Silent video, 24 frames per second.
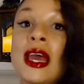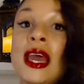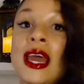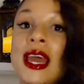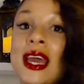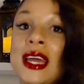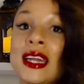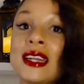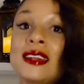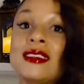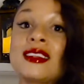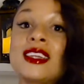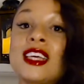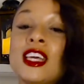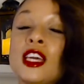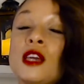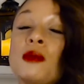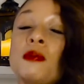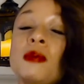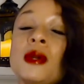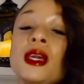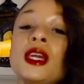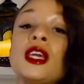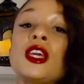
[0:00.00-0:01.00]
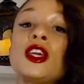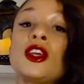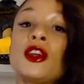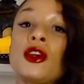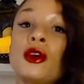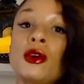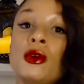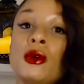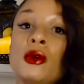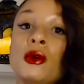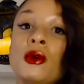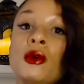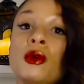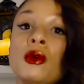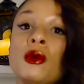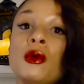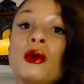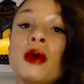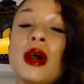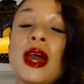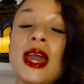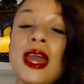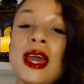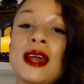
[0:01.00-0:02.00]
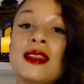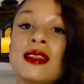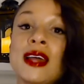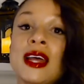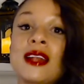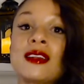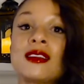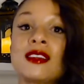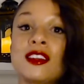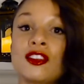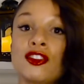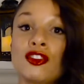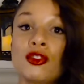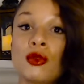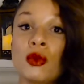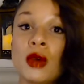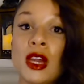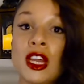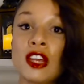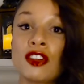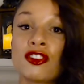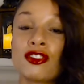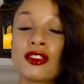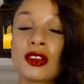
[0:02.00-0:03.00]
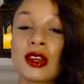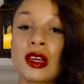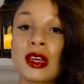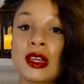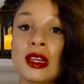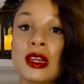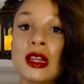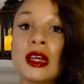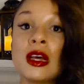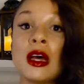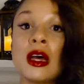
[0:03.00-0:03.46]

and is keeping you and that situation